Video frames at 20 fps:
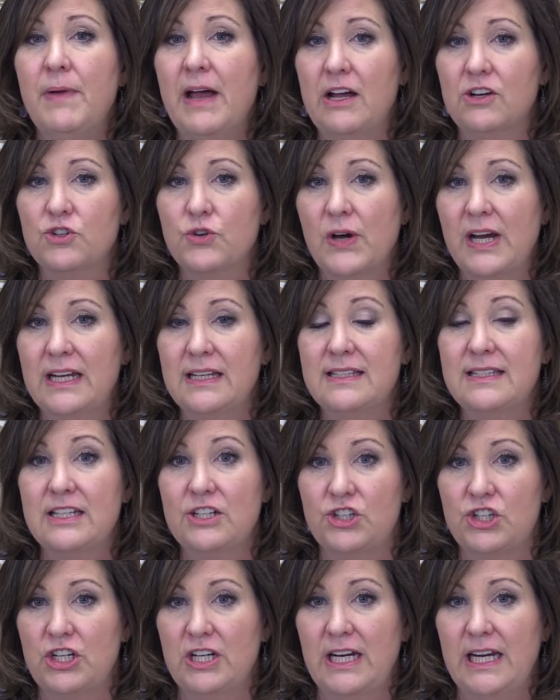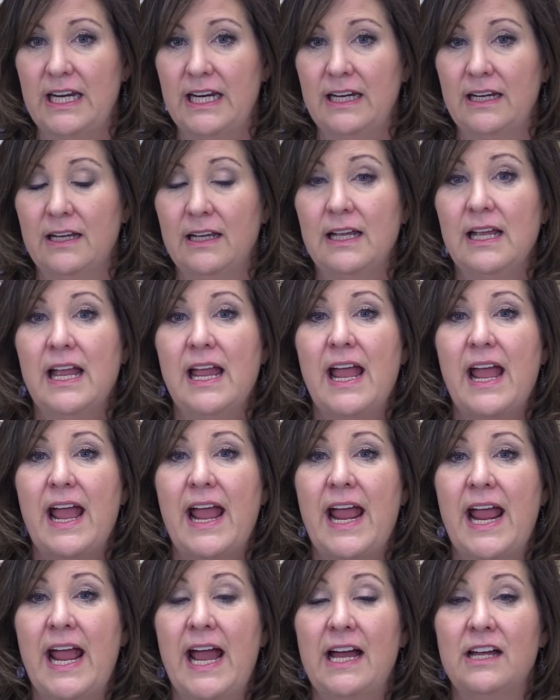about transitioning
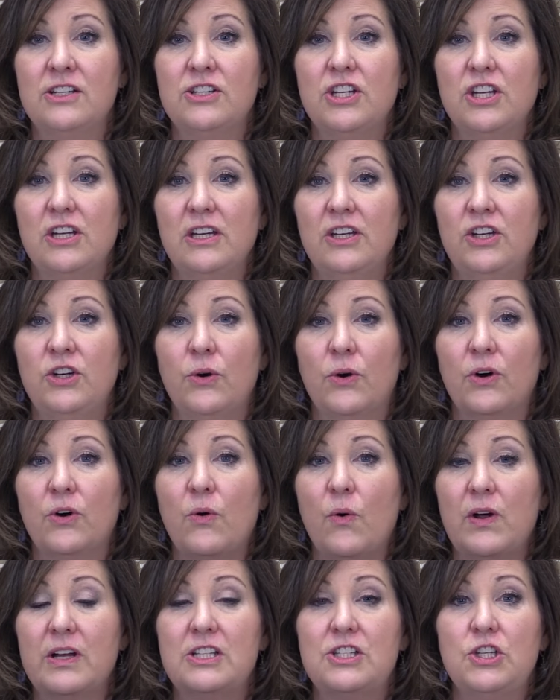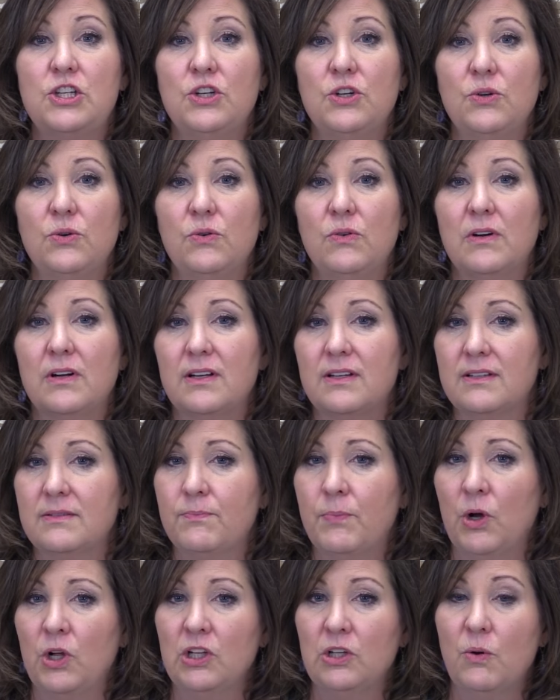and you're going to
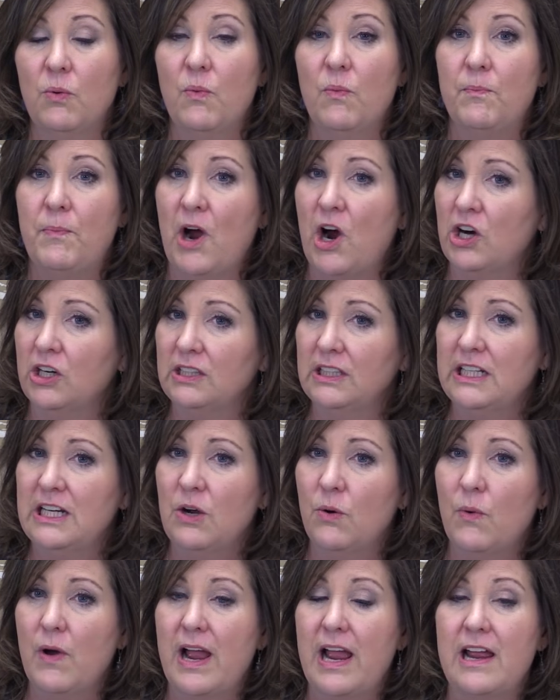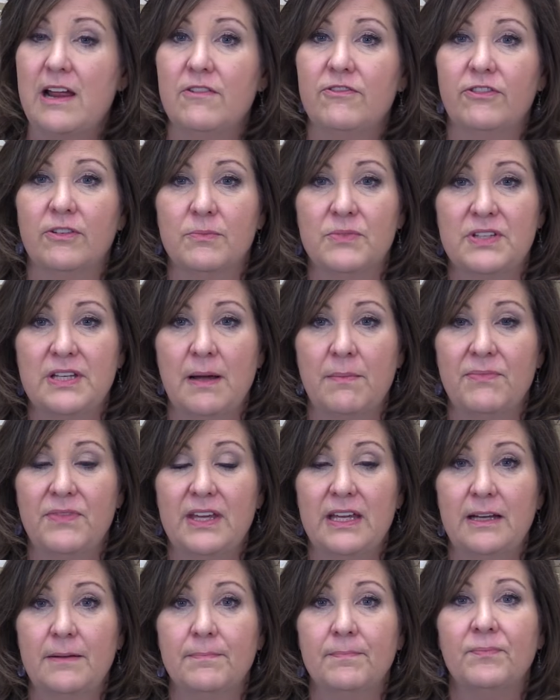pull partly away from
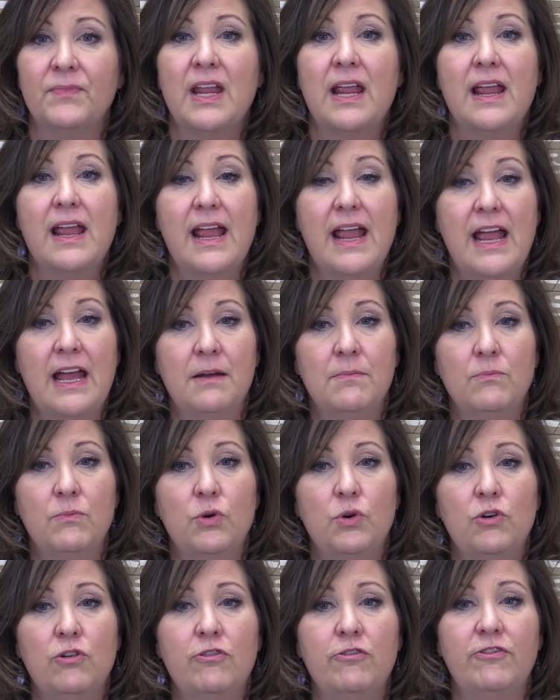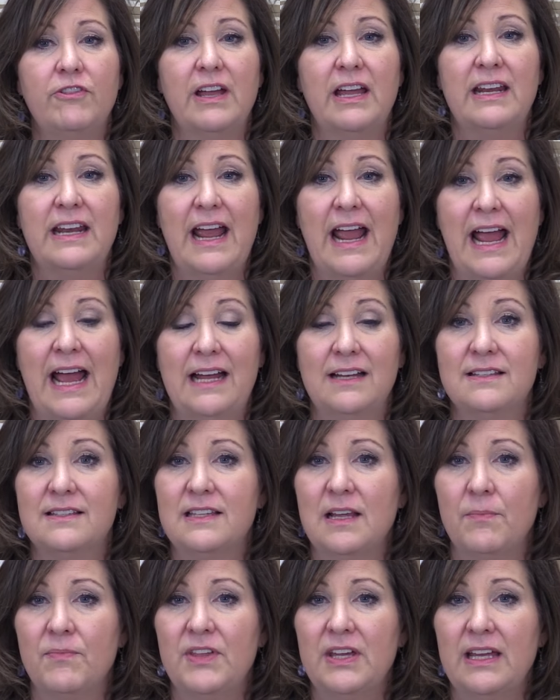something and move and add
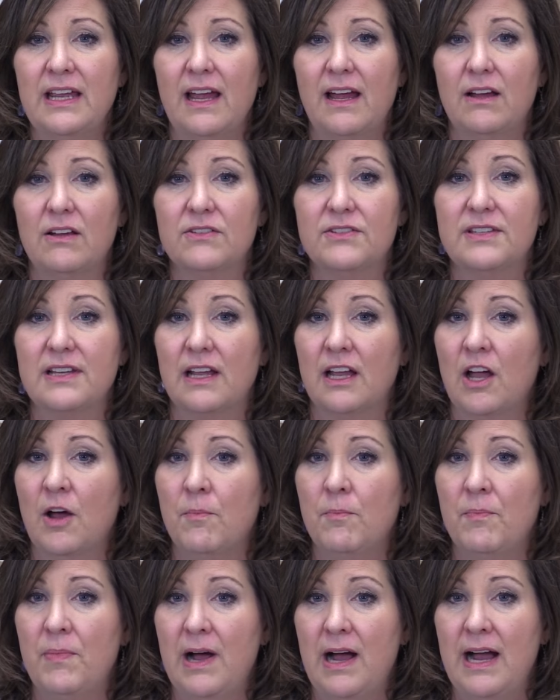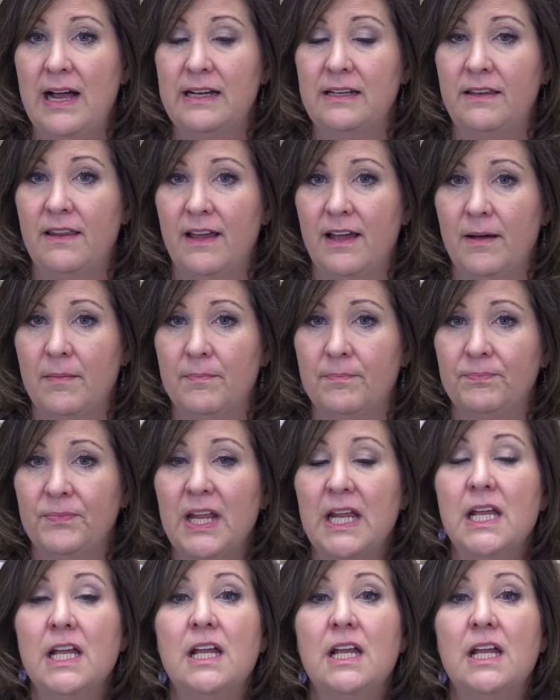something else and combine them